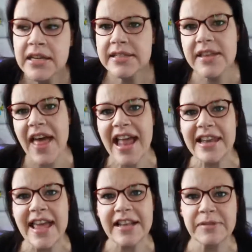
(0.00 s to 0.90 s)
So that
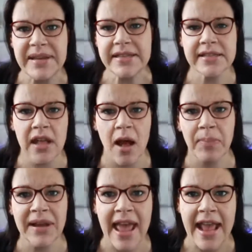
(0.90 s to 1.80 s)
led me to start
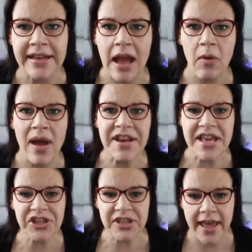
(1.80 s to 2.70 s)
playing. Now,
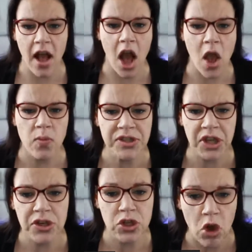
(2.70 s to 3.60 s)
initially, I was going
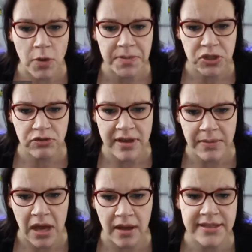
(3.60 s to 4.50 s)
to drop
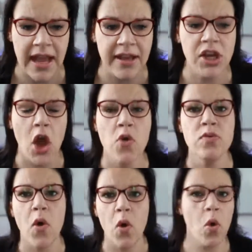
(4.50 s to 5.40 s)
StreamYard and go
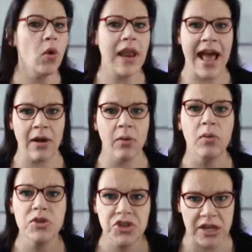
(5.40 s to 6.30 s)
all out
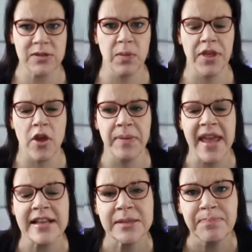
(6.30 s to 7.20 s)
just with OBS.